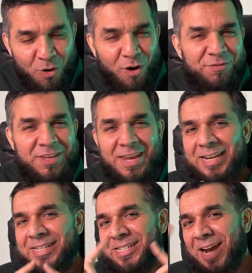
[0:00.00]
of the
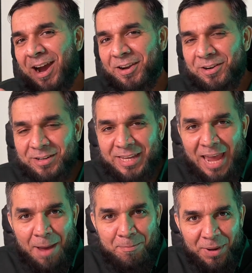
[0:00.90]
entire
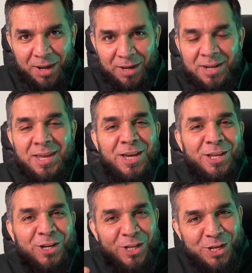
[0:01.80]
campaign
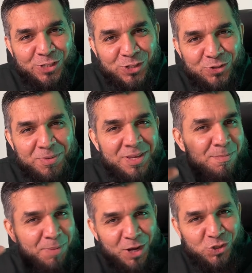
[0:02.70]
needs to be the
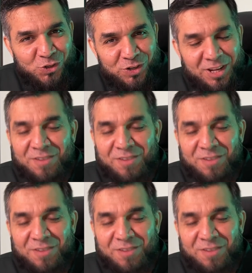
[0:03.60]
patient.